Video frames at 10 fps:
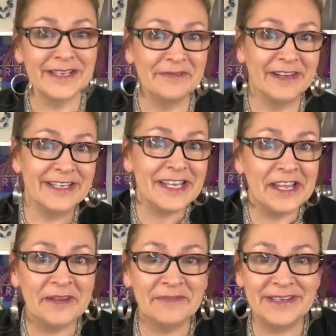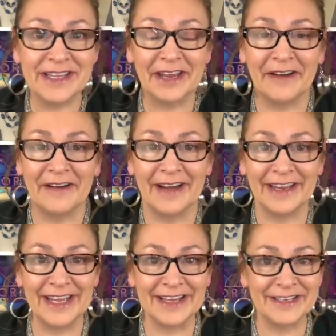so my team was here
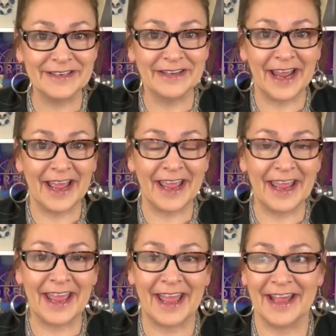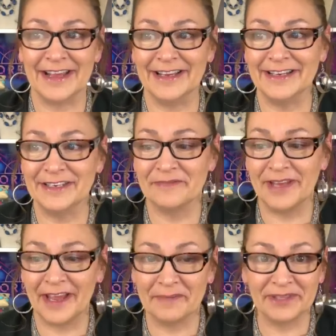yesterday and
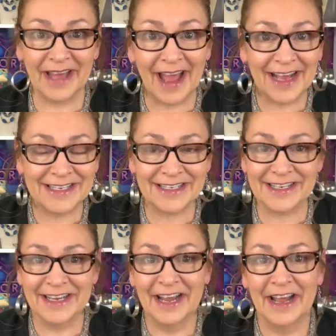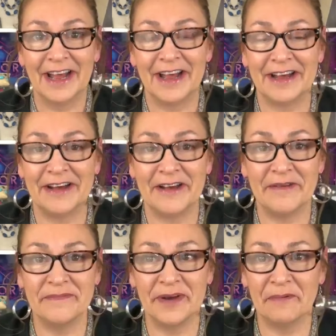we had a blast
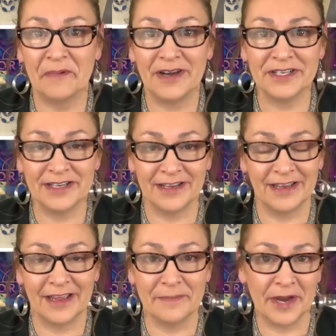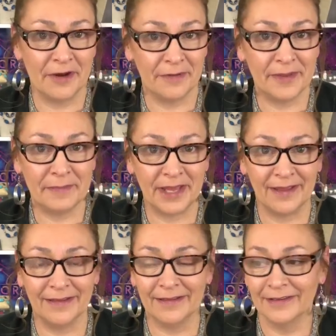um, watching Empower Me
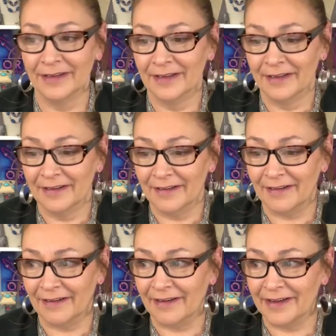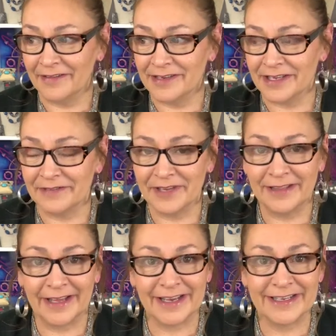Pink on the
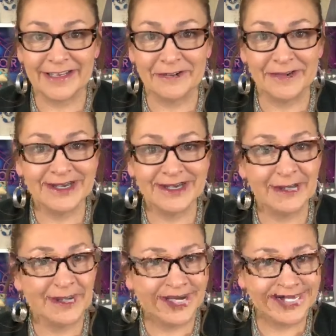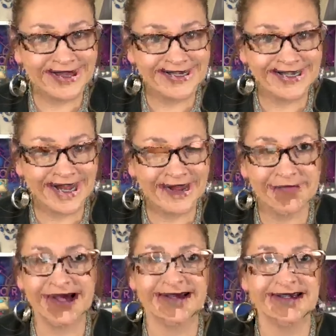TV. Like I said, it wasn't quite the same
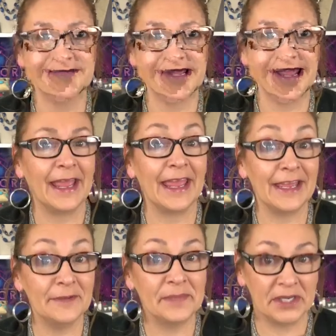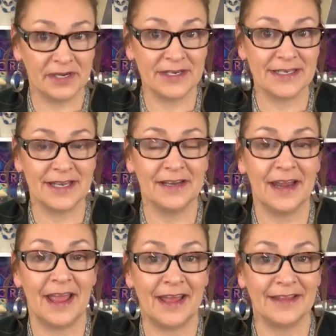as being in person
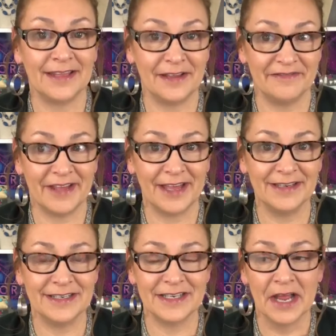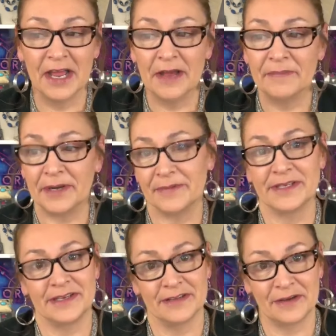at the event, but it was
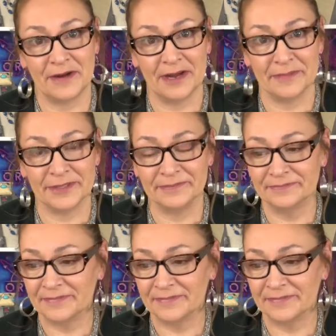still incredible.